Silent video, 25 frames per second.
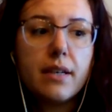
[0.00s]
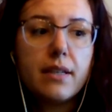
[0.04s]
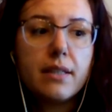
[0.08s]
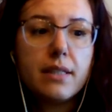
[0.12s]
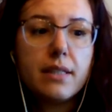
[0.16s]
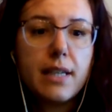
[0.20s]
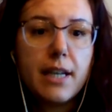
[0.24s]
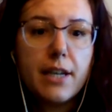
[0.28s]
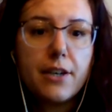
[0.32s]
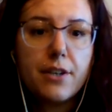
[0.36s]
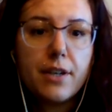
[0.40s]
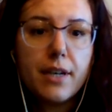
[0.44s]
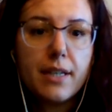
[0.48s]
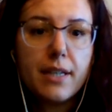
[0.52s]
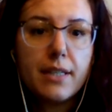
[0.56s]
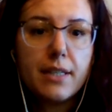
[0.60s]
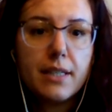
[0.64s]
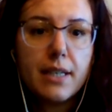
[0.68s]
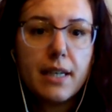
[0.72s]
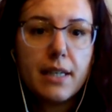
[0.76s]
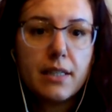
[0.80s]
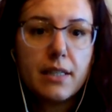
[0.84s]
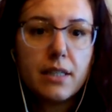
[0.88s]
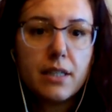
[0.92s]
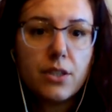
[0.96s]
standardized
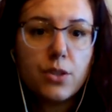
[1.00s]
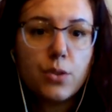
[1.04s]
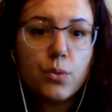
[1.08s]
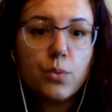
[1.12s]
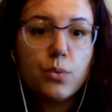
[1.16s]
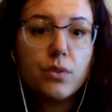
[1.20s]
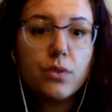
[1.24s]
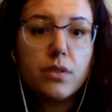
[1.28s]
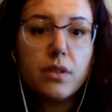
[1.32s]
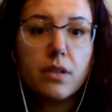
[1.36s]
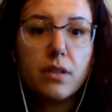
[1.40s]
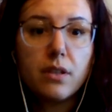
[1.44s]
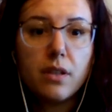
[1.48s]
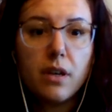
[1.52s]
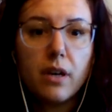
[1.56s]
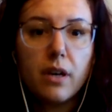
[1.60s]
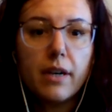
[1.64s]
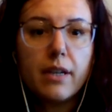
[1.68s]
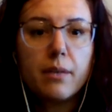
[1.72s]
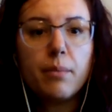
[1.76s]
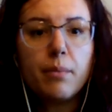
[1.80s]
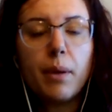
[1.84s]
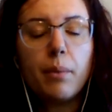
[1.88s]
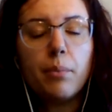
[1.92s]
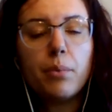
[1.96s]
testing tool a
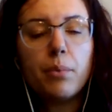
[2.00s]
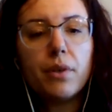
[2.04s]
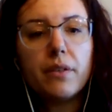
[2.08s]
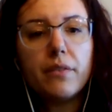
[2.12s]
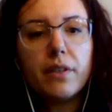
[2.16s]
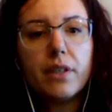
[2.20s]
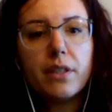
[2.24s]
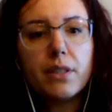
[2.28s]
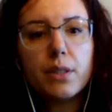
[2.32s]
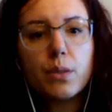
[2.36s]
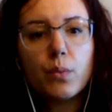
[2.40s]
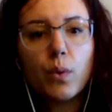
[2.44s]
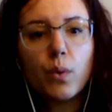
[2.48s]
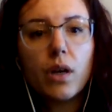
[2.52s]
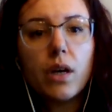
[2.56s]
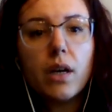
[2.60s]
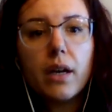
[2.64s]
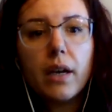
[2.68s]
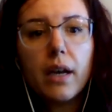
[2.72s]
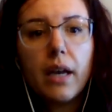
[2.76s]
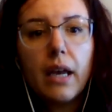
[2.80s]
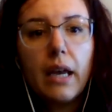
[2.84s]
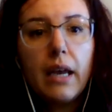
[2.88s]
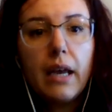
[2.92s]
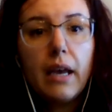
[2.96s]
lot in my previous
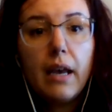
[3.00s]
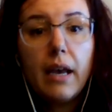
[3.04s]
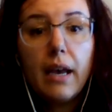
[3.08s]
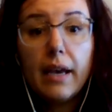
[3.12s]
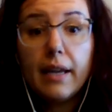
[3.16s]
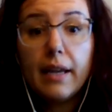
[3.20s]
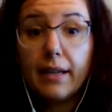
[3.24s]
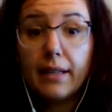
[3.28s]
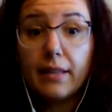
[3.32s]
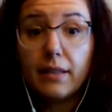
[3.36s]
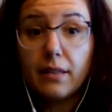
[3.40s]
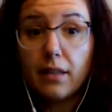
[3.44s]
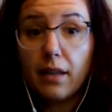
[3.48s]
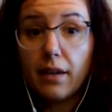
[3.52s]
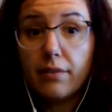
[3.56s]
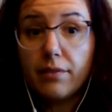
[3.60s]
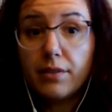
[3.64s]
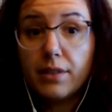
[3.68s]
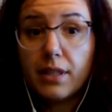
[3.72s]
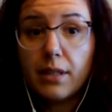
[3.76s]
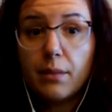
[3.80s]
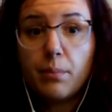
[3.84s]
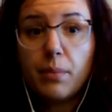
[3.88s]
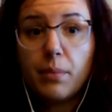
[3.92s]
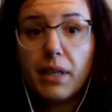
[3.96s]
work, and I
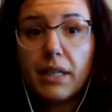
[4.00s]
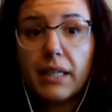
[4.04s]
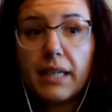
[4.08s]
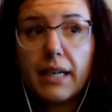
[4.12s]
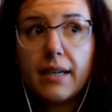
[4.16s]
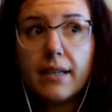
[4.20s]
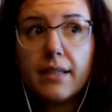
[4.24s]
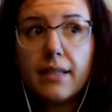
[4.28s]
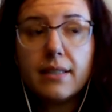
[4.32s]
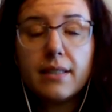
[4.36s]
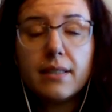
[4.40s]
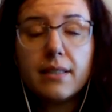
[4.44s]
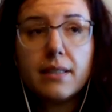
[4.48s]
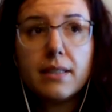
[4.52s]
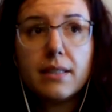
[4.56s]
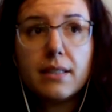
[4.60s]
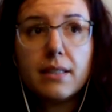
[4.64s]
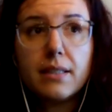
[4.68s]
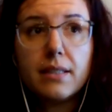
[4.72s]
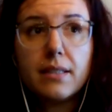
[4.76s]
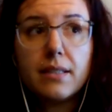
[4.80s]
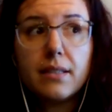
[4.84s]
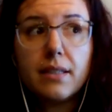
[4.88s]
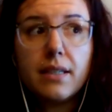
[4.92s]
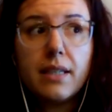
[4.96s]
loved it
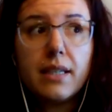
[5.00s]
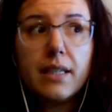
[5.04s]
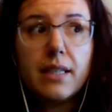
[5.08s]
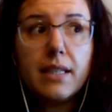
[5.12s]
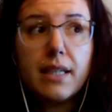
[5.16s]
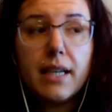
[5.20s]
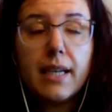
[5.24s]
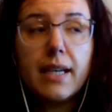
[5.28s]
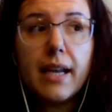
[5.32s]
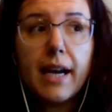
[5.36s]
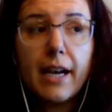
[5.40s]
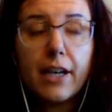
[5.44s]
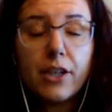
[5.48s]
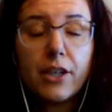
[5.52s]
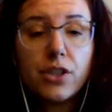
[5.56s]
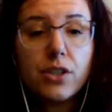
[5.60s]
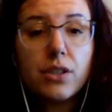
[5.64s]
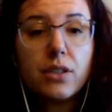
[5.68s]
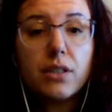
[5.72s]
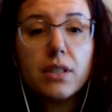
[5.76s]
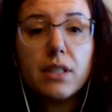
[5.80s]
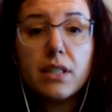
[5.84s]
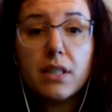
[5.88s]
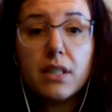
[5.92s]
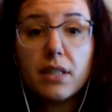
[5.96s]
because it
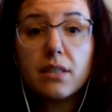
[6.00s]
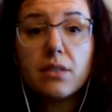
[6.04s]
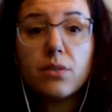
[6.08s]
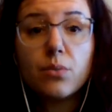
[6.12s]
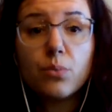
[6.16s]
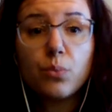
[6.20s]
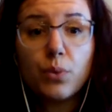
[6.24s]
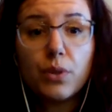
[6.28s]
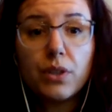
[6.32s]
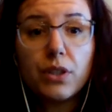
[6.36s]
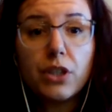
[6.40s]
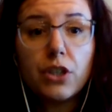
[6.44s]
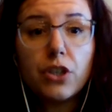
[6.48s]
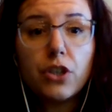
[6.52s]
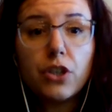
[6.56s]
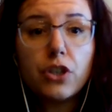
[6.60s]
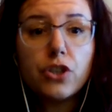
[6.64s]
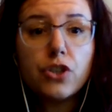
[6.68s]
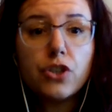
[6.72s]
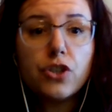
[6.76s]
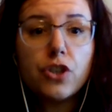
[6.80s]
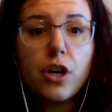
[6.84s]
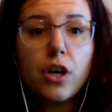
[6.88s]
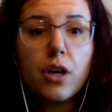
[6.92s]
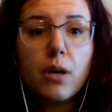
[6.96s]
actually does a really
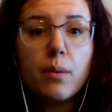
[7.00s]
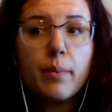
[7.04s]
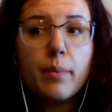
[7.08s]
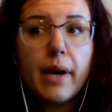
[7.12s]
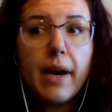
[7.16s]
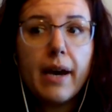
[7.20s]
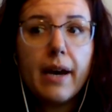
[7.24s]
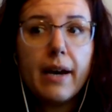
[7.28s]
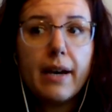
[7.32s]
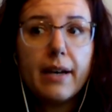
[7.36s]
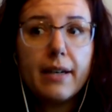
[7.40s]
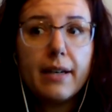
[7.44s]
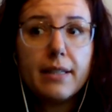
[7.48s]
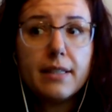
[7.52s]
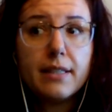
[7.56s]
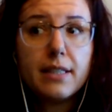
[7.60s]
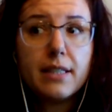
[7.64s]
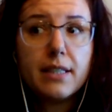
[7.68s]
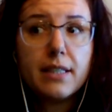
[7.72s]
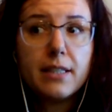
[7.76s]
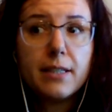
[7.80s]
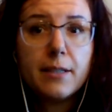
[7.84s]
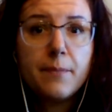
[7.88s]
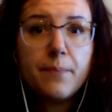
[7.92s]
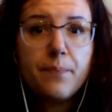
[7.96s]
good job at
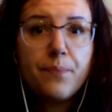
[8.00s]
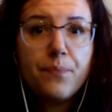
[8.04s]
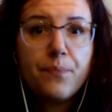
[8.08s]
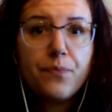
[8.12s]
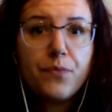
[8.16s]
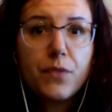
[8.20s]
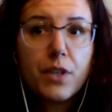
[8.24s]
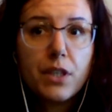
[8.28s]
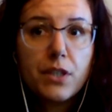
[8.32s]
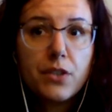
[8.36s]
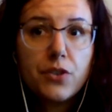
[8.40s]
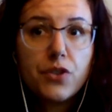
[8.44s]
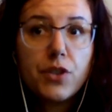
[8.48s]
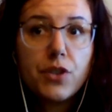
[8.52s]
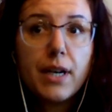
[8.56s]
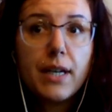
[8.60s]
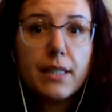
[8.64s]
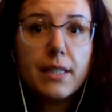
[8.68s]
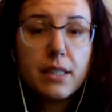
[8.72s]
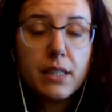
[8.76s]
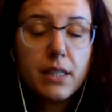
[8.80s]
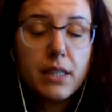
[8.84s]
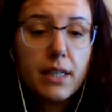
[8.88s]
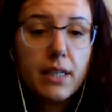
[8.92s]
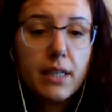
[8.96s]

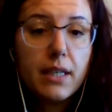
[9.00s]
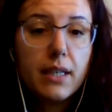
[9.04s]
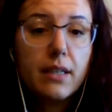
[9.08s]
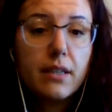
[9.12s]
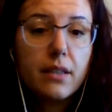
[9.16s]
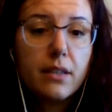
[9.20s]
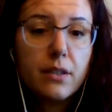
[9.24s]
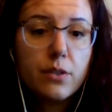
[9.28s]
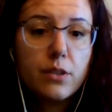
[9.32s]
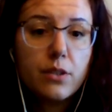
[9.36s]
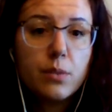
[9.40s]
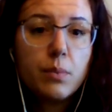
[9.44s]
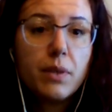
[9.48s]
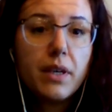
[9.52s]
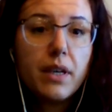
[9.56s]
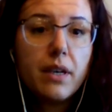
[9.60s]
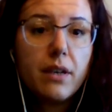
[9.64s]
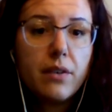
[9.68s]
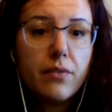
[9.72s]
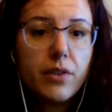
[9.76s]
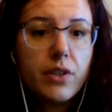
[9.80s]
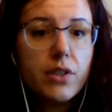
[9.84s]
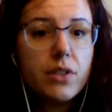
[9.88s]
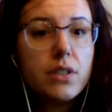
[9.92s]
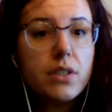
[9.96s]
translating those
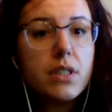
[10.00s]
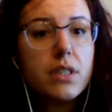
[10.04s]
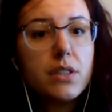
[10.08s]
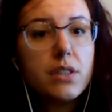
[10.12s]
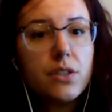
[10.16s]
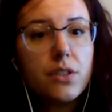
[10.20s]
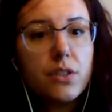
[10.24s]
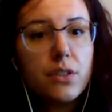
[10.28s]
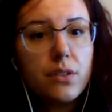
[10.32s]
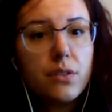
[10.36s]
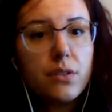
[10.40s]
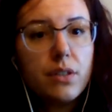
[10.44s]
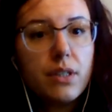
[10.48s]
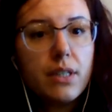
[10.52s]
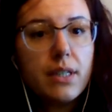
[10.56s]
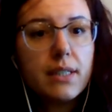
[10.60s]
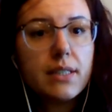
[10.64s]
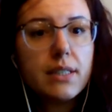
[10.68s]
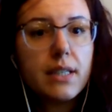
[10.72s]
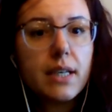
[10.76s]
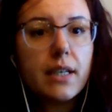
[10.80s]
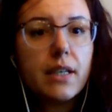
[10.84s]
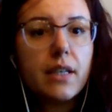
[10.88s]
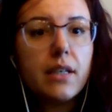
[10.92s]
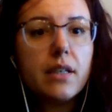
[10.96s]
behaviors into the
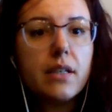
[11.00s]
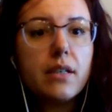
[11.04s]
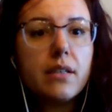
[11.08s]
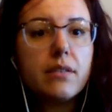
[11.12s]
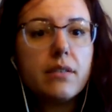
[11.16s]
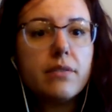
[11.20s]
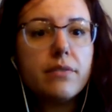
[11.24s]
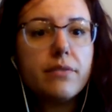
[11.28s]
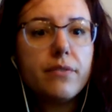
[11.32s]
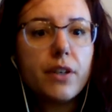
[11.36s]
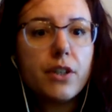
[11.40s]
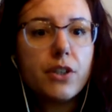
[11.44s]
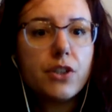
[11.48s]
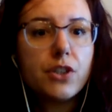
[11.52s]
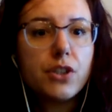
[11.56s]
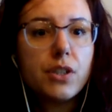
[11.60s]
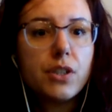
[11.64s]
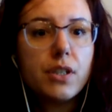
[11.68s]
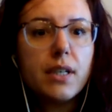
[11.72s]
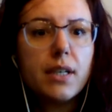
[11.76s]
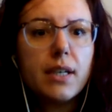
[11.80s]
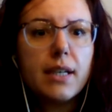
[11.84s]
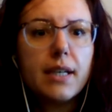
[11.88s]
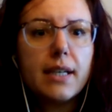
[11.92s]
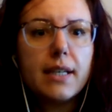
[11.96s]
executive
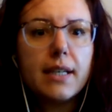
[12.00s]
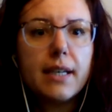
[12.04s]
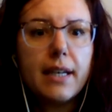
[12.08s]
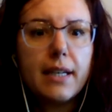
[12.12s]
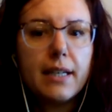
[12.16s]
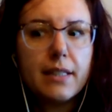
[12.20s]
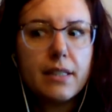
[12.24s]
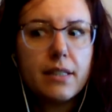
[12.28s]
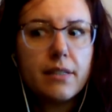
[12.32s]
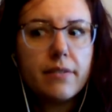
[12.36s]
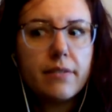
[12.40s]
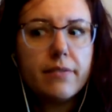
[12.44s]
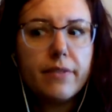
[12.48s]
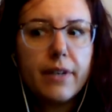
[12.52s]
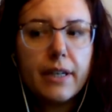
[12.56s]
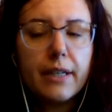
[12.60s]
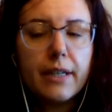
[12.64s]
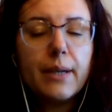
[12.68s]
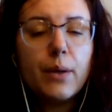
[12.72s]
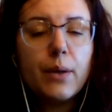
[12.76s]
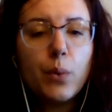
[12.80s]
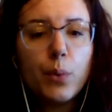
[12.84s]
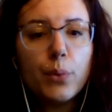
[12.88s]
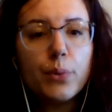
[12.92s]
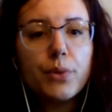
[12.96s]
functioning, and it's a
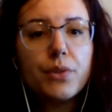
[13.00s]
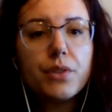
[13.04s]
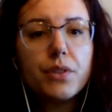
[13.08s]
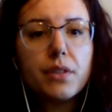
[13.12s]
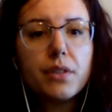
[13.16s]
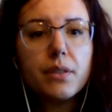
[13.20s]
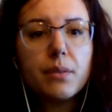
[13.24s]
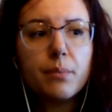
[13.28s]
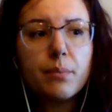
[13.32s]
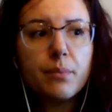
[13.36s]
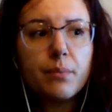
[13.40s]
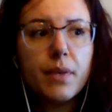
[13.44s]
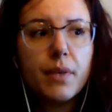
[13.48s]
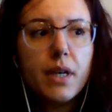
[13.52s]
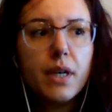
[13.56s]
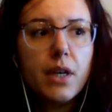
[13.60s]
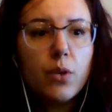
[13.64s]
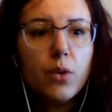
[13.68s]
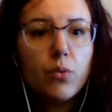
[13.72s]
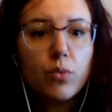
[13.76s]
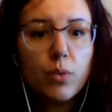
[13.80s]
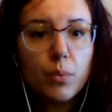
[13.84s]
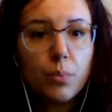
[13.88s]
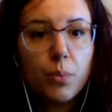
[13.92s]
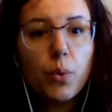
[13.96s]
very wholesome
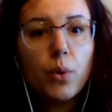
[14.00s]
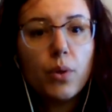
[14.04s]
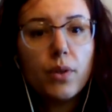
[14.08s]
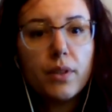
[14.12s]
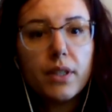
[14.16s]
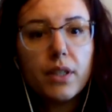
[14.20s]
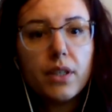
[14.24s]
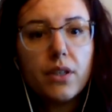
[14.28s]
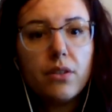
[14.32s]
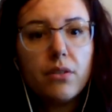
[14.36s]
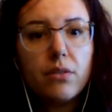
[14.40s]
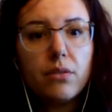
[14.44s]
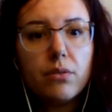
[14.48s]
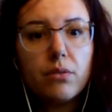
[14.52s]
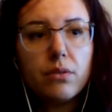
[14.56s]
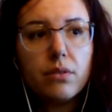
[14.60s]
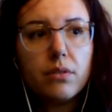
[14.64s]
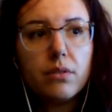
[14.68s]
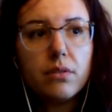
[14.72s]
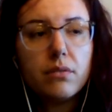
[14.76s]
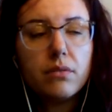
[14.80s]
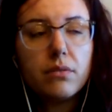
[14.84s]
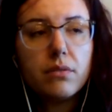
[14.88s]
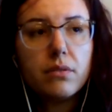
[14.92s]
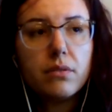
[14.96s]
report that you